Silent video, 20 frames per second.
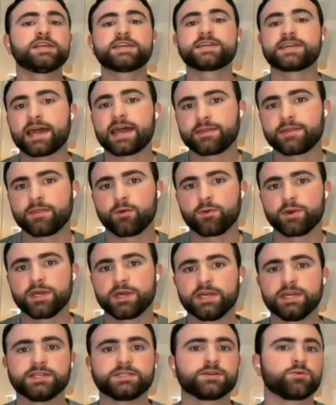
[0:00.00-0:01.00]
and really get
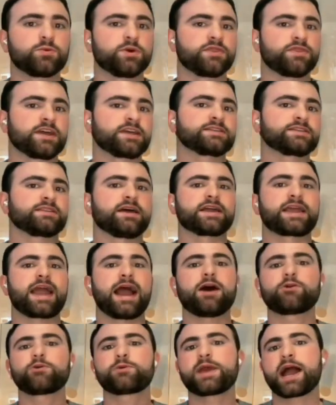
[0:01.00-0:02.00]
in the weeds with
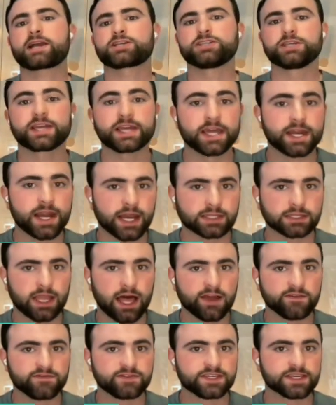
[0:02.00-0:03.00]
things like how do we actually
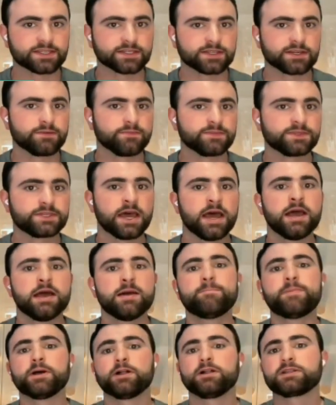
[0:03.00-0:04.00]
connect live
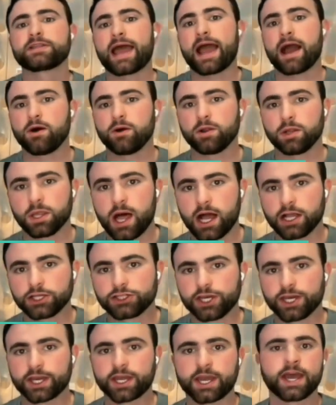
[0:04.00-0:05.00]
systems, build
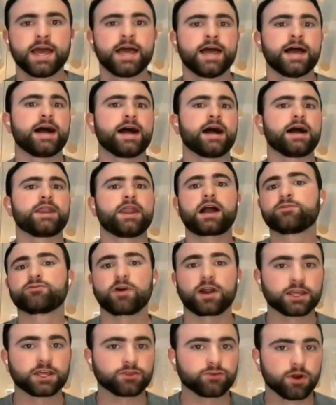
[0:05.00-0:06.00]
out logic, not
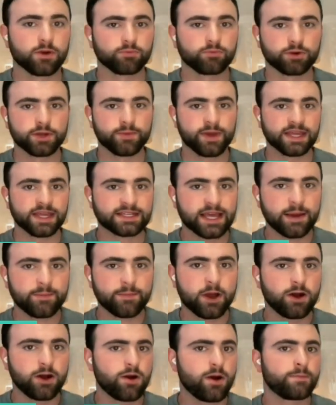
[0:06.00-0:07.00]
going to be running through a
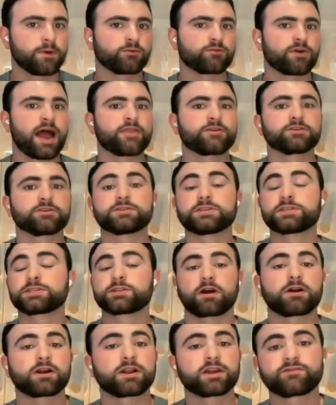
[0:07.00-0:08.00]
pre-made demo, but
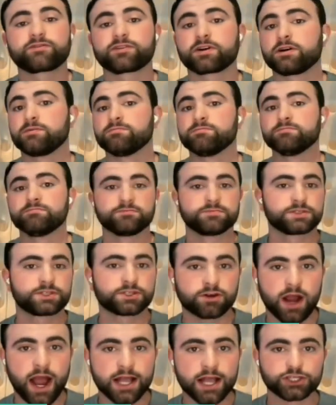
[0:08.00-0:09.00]
rather starting
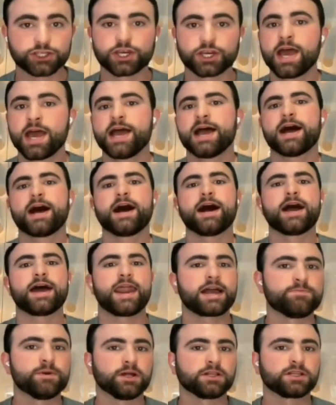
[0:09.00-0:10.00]
from scratch
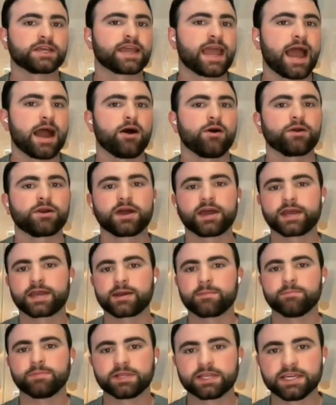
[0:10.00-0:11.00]
and actually building
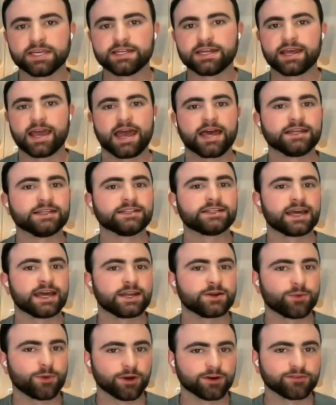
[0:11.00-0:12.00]
out a complete
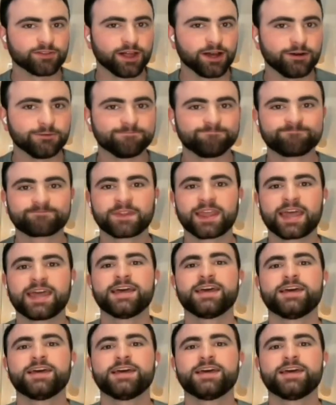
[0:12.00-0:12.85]
end-to-end workflow.